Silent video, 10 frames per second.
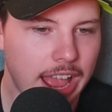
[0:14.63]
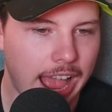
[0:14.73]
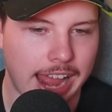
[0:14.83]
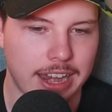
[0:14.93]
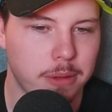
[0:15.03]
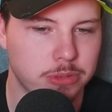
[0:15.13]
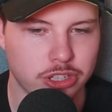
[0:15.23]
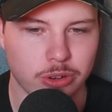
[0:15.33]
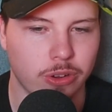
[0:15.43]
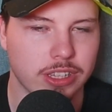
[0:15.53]
And I'm
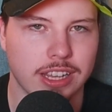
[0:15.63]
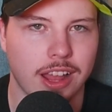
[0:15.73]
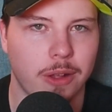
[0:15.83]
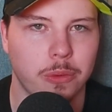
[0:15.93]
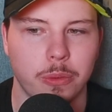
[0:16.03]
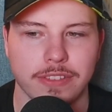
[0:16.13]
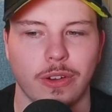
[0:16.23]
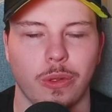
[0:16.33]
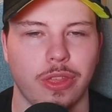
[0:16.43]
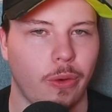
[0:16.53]
sure, you know, we've
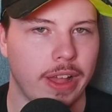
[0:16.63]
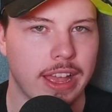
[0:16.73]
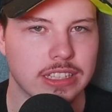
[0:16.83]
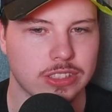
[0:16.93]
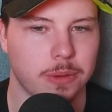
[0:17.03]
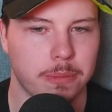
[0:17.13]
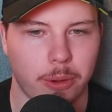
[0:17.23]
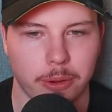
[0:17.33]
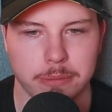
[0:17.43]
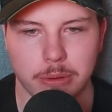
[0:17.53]
all thought it at some point,